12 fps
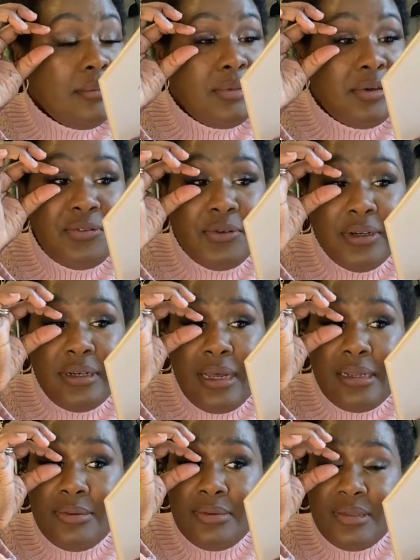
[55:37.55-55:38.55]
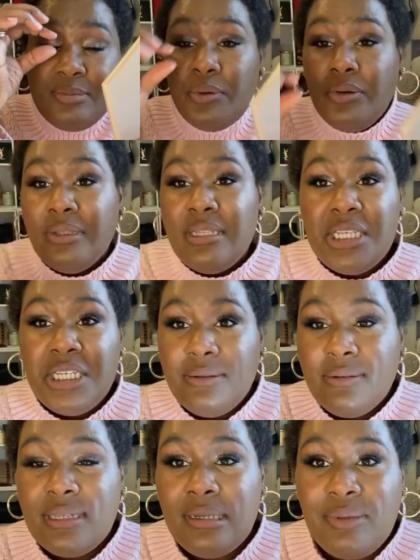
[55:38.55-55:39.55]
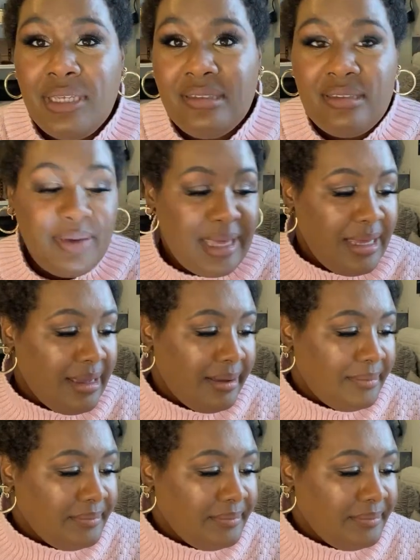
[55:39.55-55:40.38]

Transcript: before Nala was born that she was going to be into makeup.